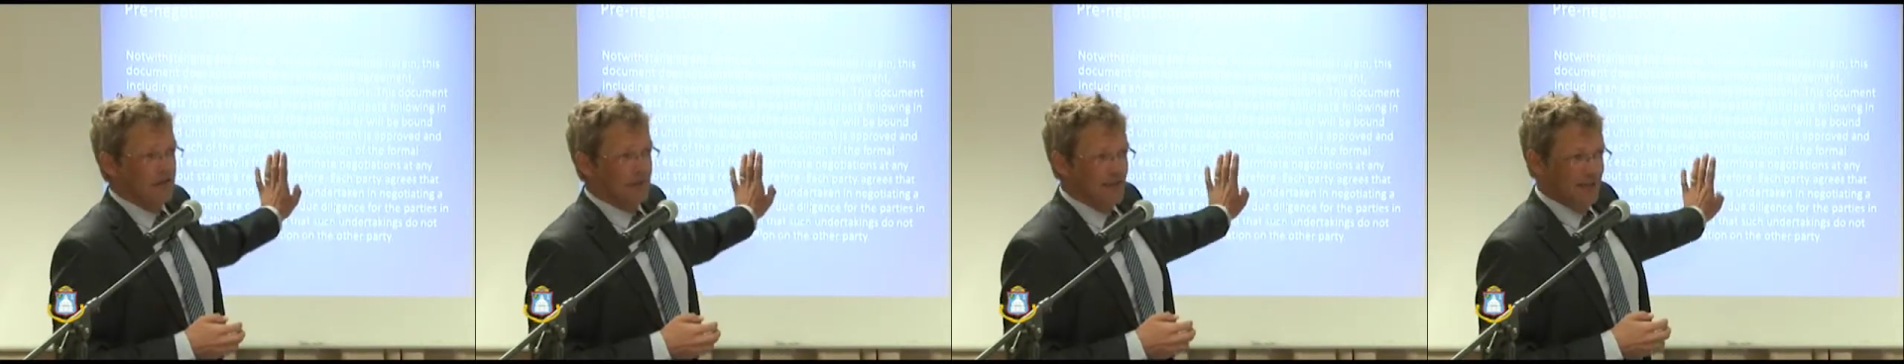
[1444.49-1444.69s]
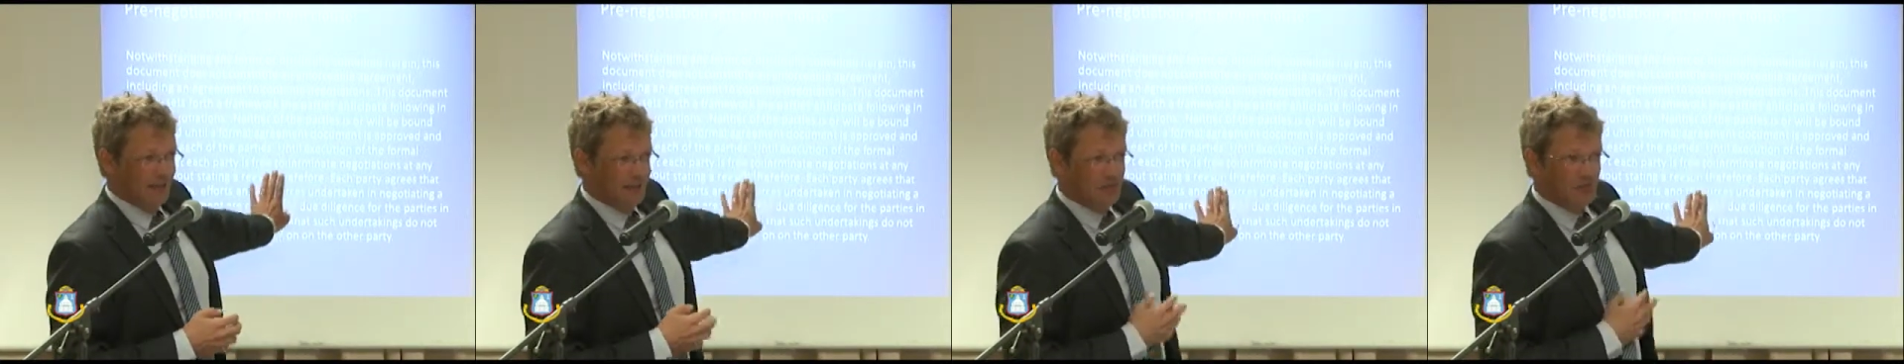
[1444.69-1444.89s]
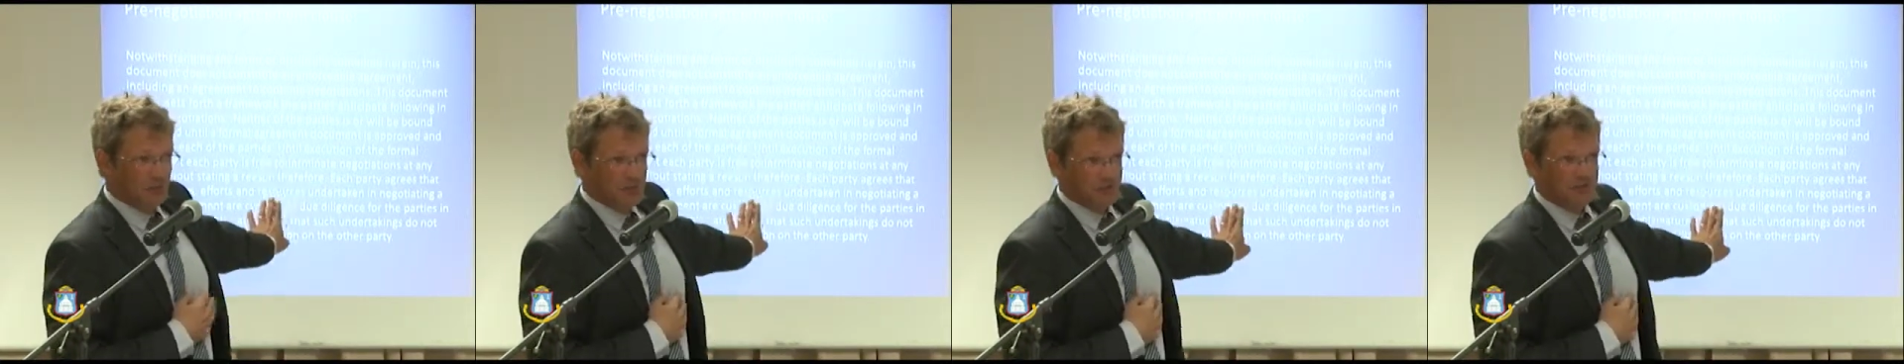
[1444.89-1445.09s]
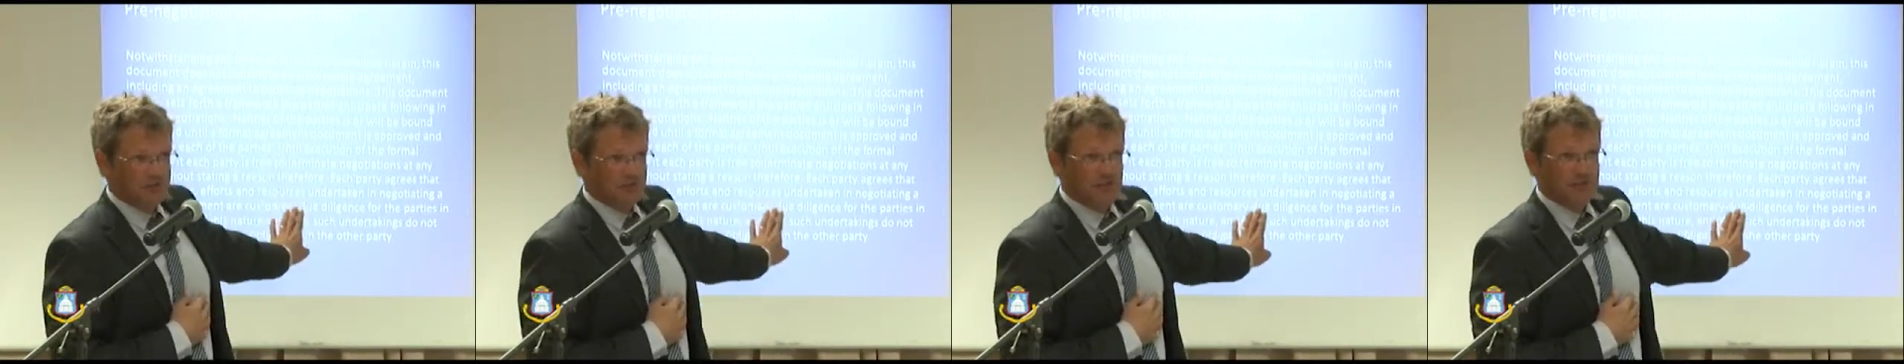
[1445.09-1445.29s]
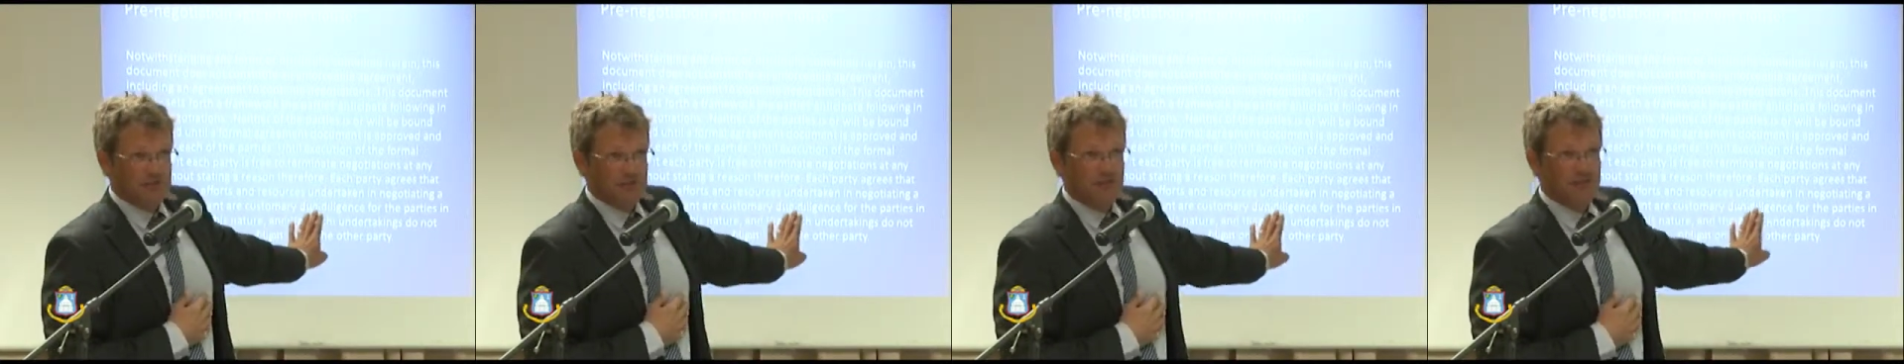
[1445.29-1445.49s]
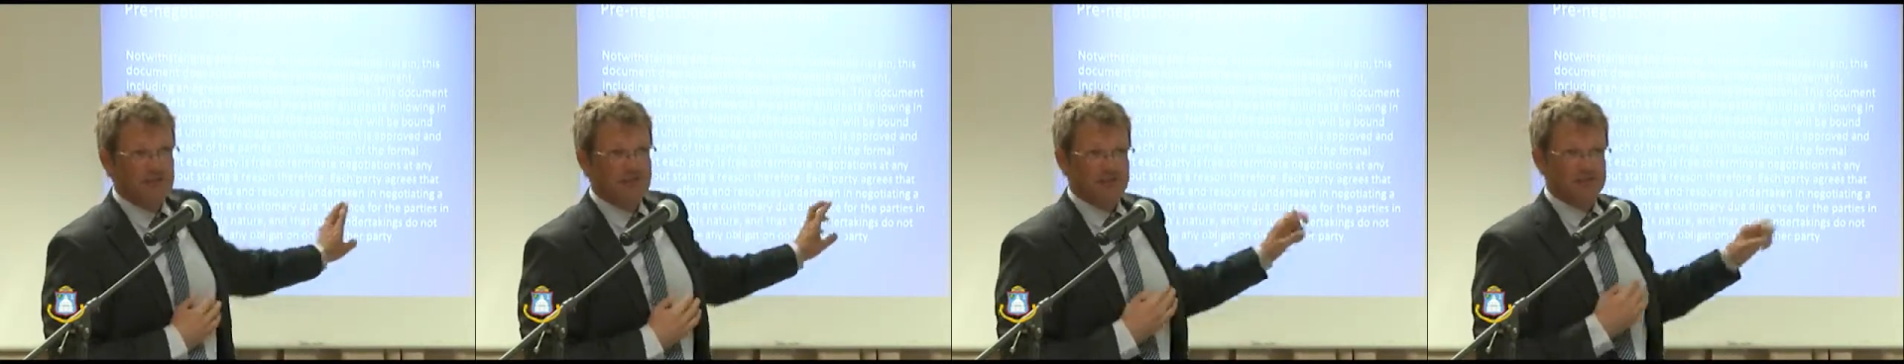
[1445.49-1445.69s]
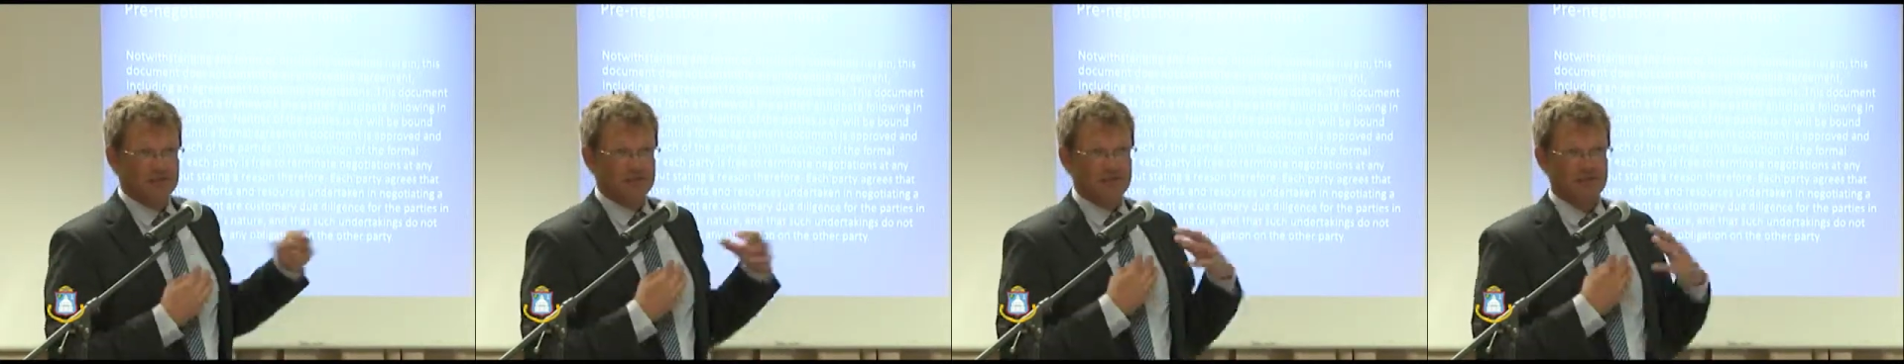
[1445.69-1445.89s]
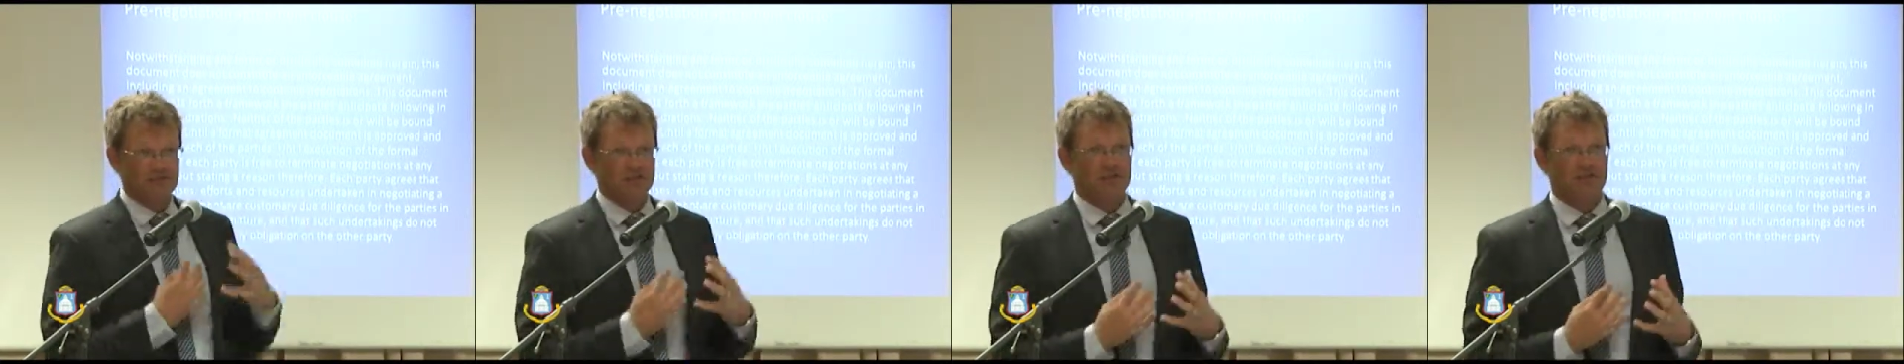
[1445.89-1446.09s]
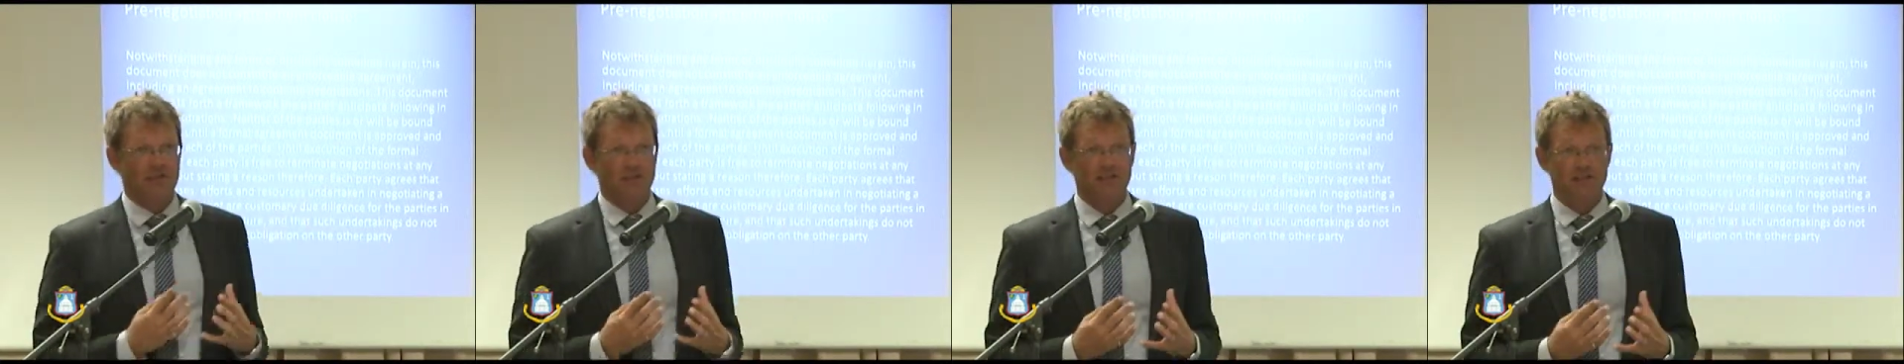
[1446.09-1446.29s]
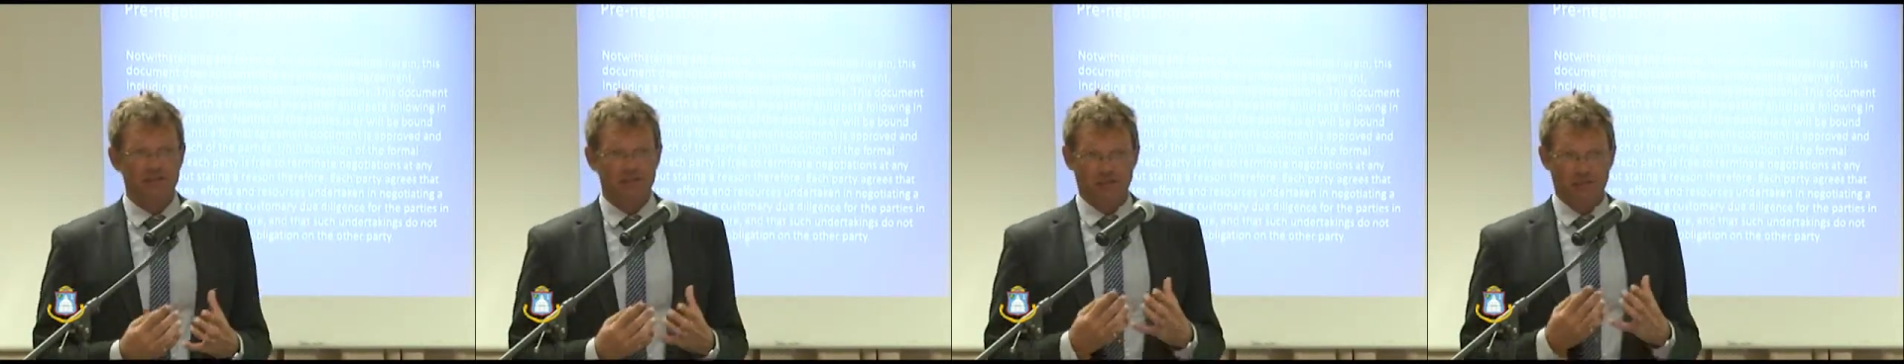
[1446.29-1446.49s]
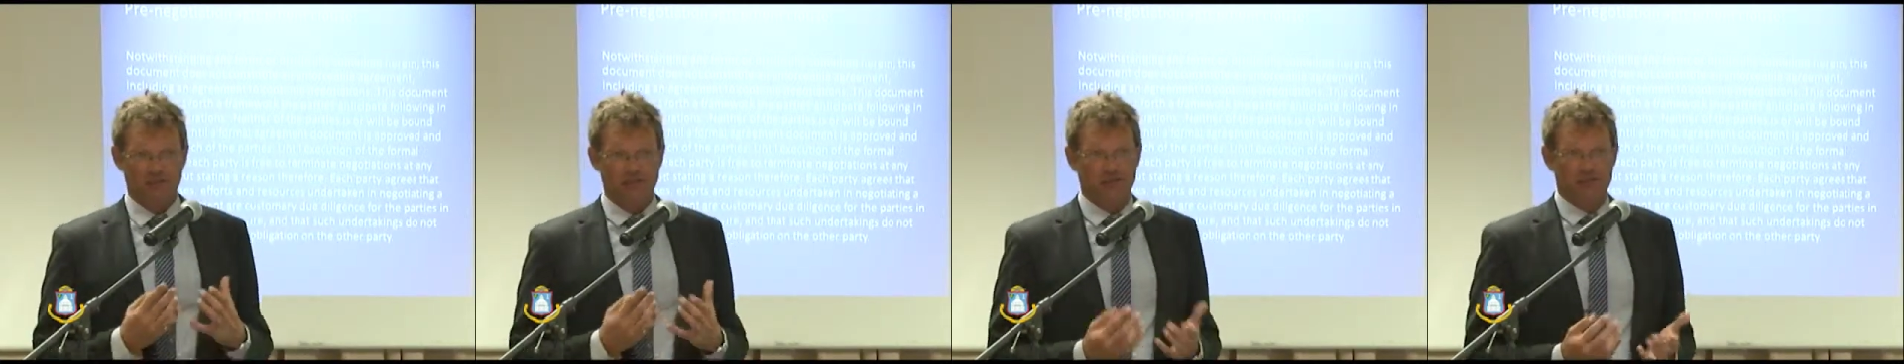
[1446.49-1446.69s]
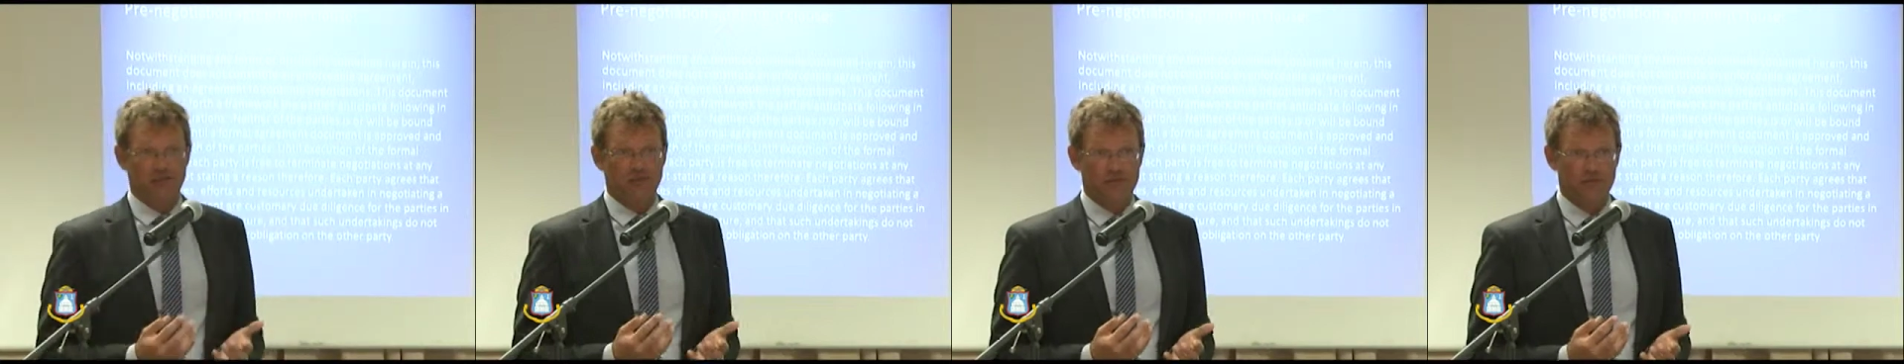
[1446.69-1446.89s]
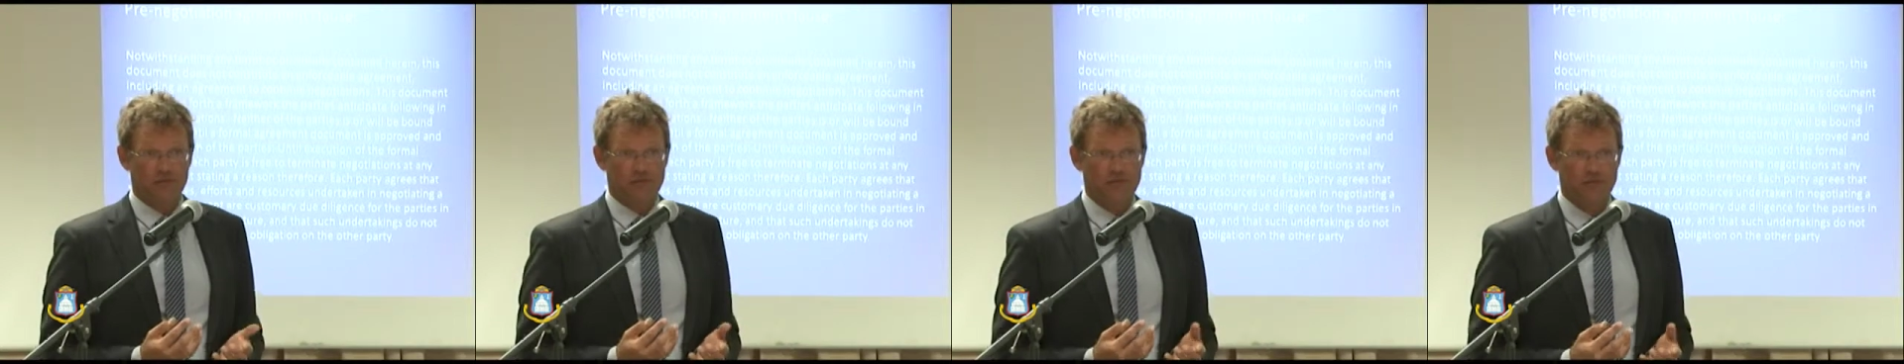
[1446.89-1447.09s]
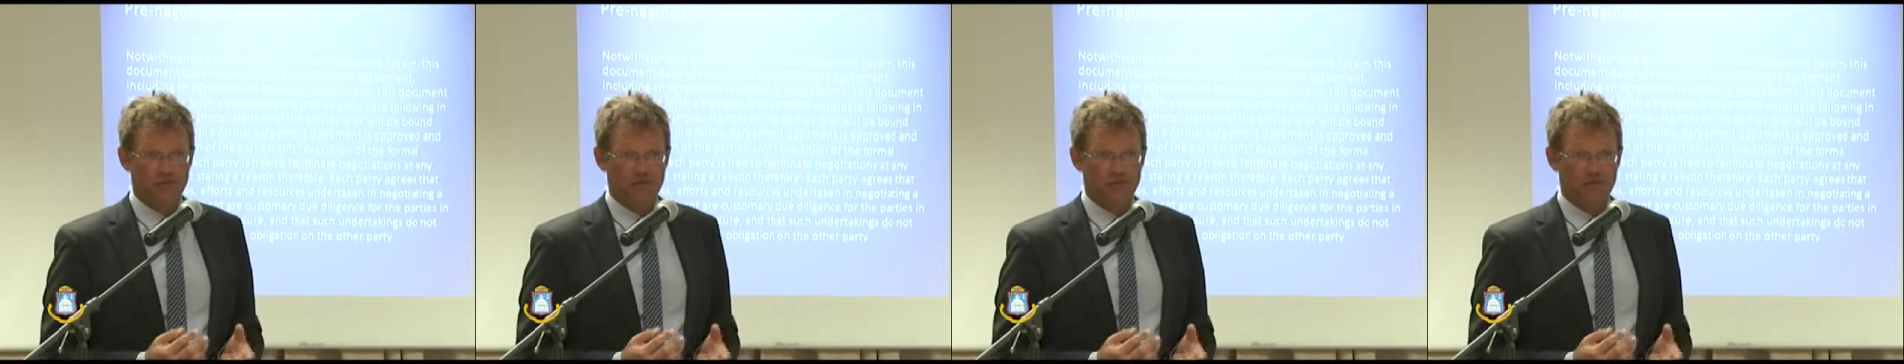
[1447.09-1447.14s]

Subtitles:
if you want to translate this kind of stories,